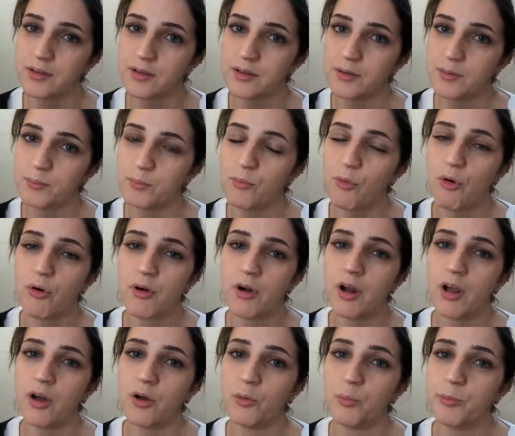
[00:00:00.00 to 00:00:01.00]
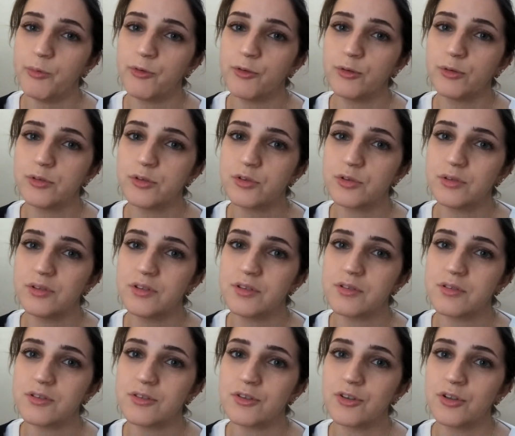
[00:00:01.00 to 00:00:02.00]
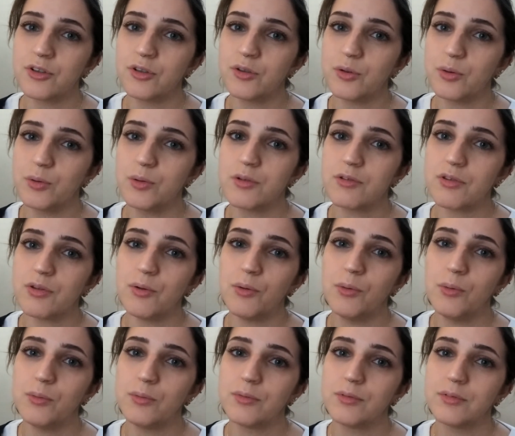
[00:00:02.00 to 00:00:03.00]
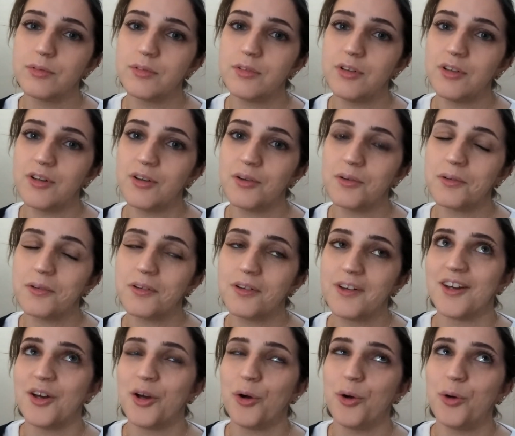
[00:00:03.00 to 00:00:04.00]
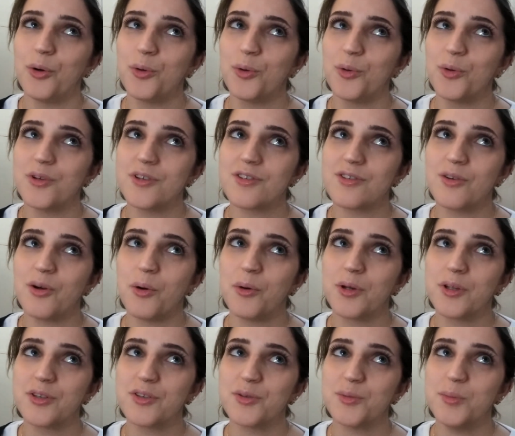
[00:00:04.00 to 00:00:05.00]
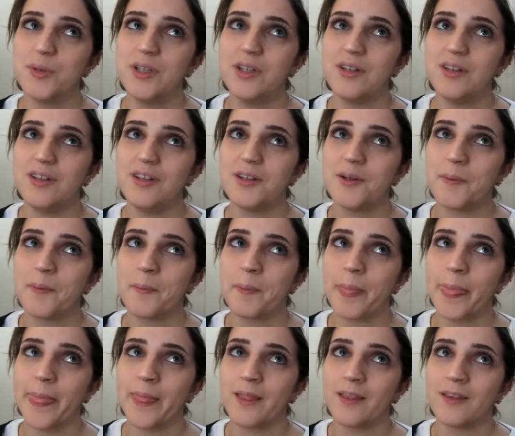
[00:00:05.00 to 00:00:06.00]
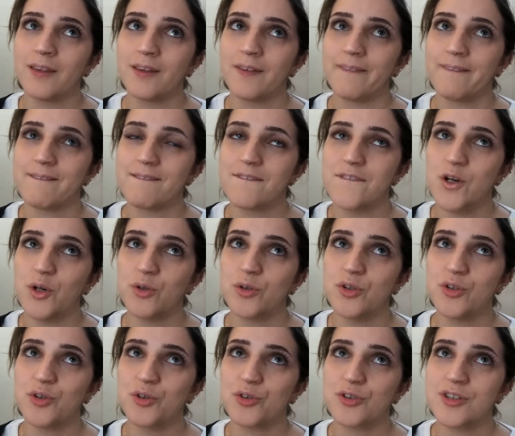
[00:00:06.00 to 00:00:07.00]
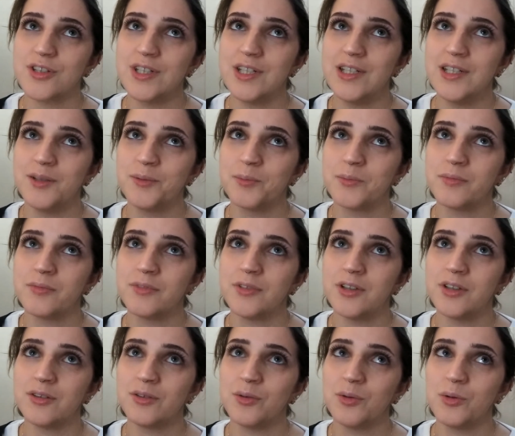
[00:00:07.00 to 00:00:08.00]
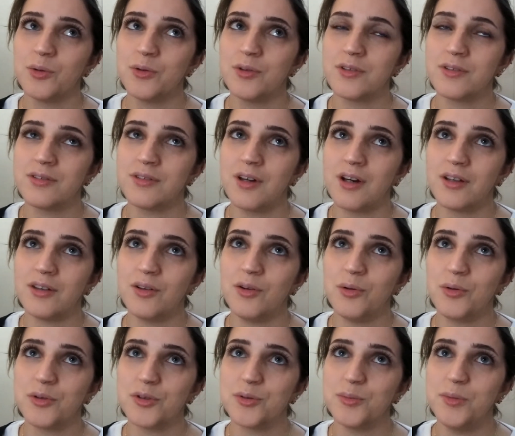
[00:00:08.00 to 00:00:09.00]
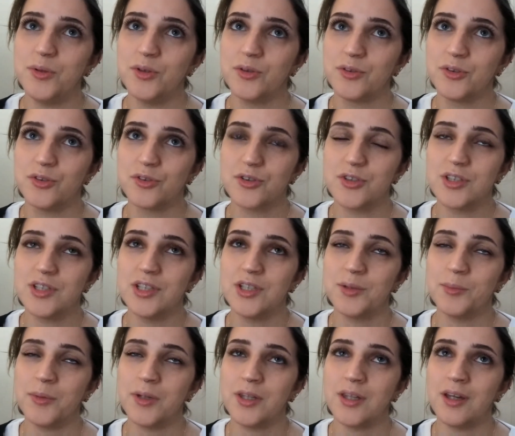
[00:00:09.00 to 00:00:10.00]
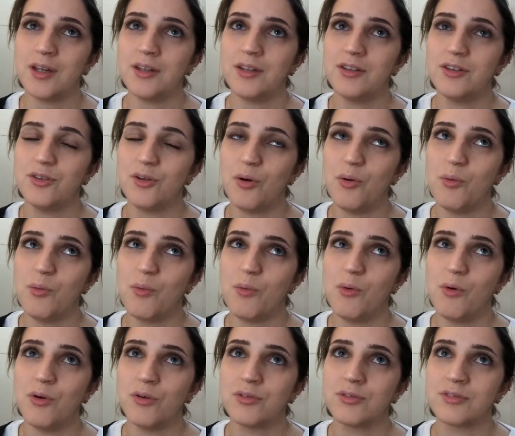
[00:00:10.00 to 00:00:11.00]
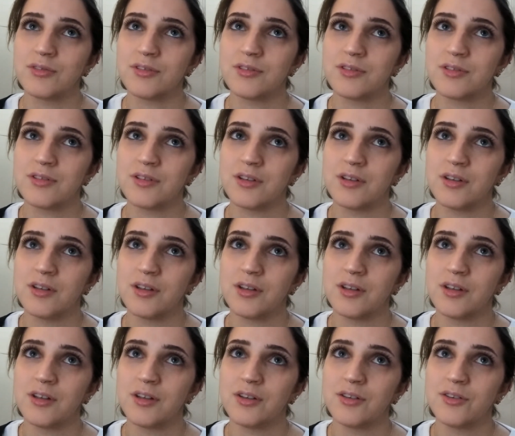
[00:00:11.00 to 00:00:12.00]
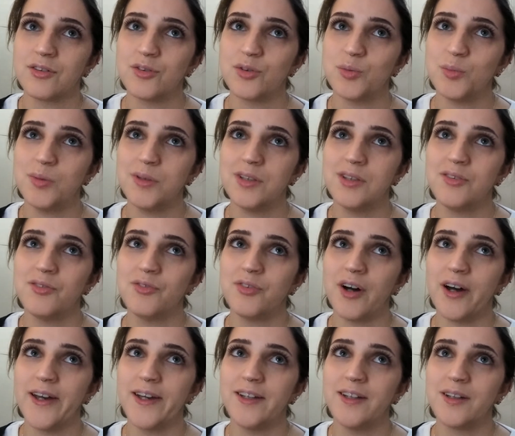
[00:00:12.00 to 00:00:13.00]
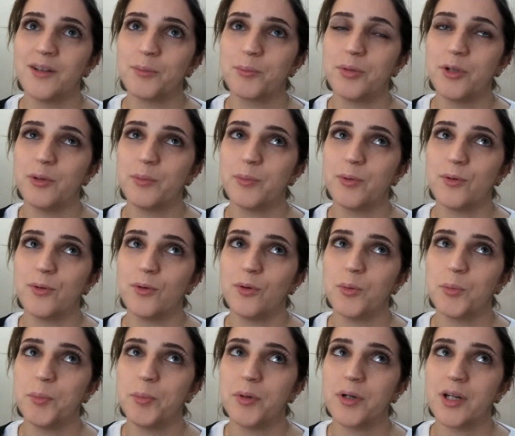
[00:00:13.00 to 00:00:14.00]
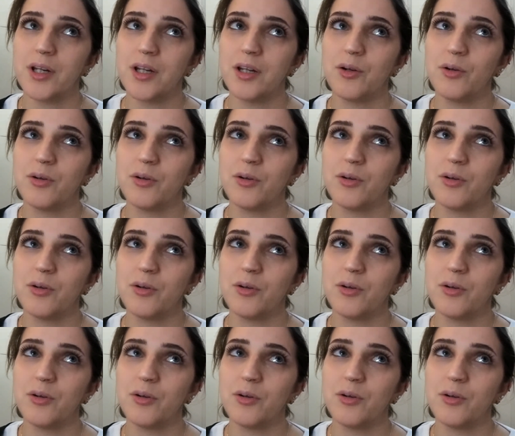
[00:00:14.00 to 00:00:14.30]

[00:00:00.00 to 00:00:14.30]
more helpful to discern who is who, you know, who is going to be on your team and who is not going to be on your team. And I don't want to be dividing people, but I